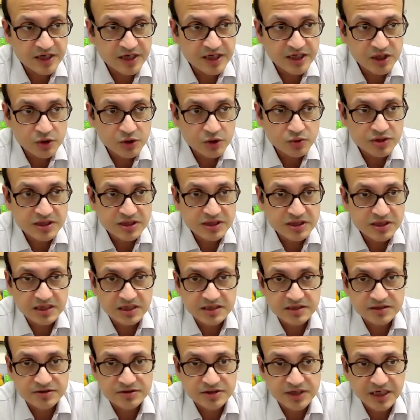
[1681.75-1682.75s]
use
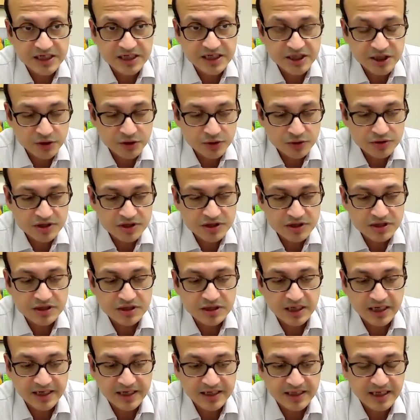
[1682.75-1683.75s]
certain ratios
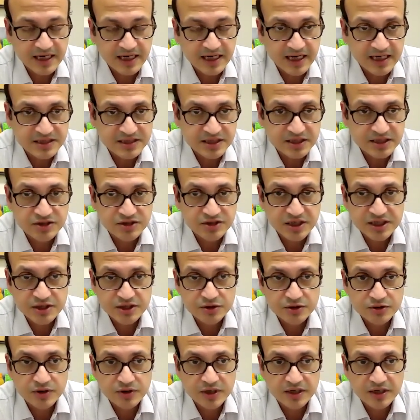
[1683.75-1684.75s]
like the hazard
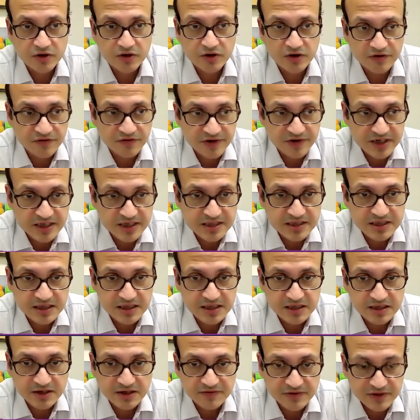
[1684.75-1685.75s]
ratio and confidence
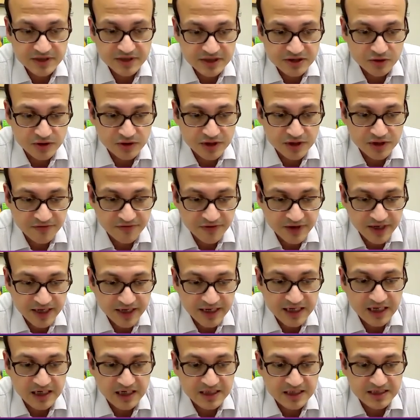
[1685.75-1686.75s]
intervals to
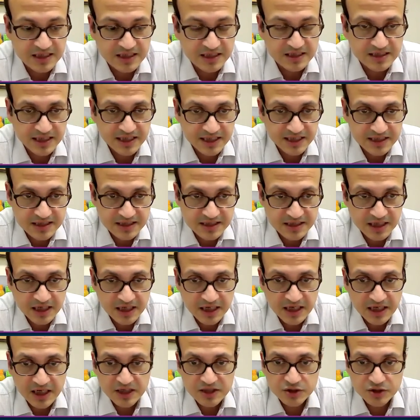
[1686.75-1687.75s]
define our success.
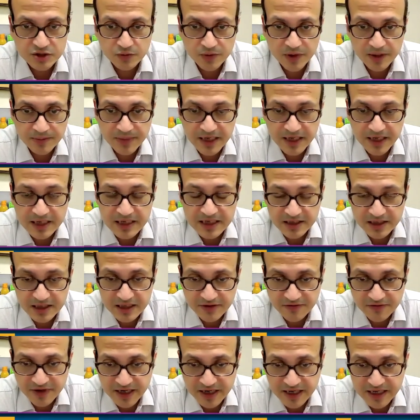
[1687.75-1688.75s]
So we may
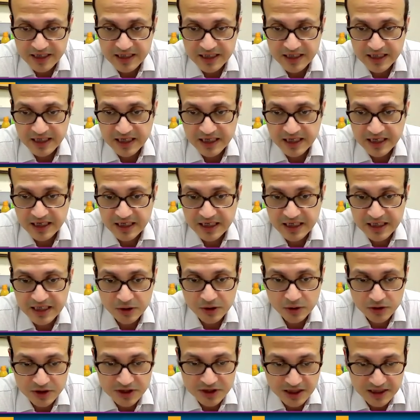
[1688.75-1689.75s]
define the
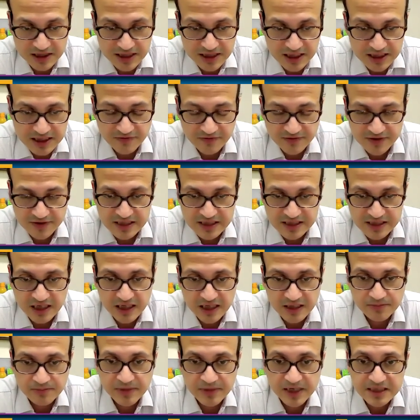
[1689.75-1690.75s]
success of a
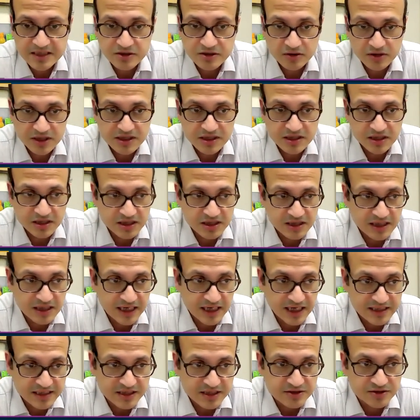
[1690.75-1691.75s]
study based on a certain
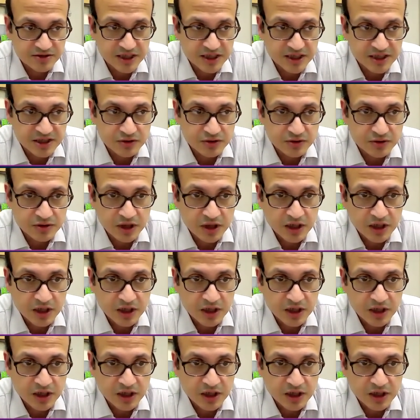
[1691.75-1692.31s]
hazard ratio.